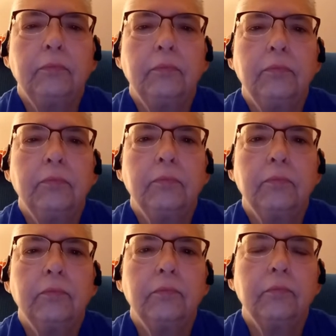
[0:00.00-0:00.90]

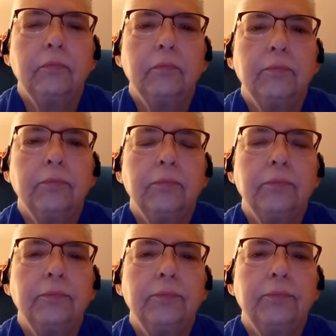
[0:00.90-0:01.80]

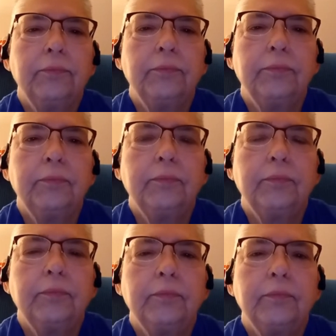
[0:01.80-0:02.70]

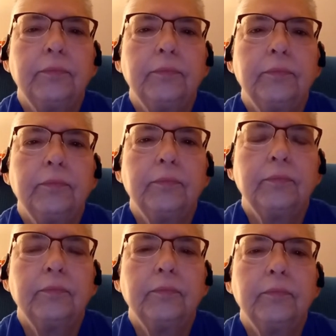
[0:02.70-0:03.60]

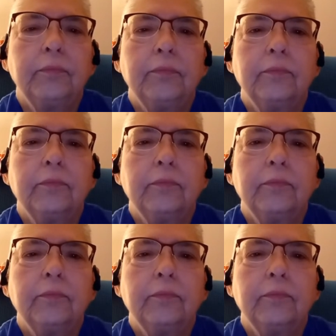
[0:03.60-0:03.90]
(silent)